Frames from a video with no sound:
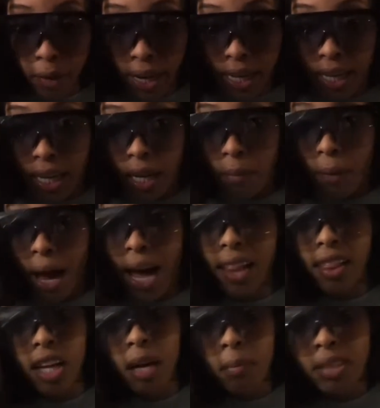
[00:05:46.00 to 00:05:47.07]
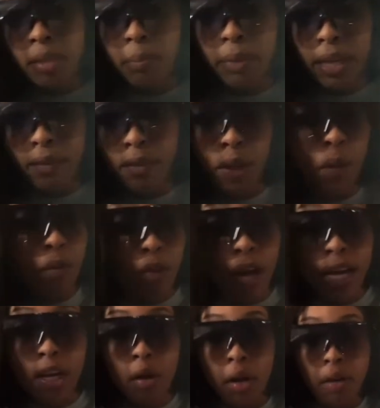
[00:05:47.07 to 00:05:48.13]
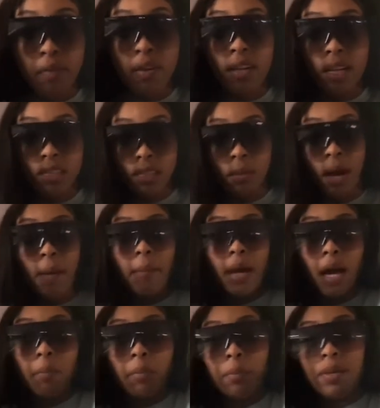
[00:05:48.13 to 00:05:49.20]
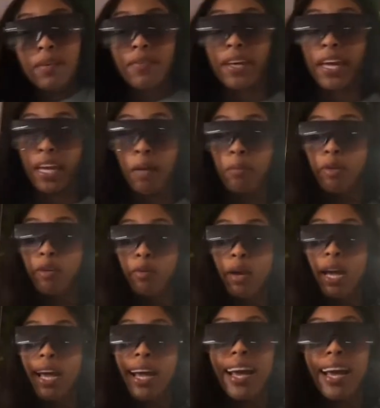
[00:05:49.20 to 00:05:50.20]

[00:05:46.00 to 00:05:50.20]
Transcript: View A&M. I love Mr. Prairie View. Even though I ain't go there for a long time, I'm a PBAMU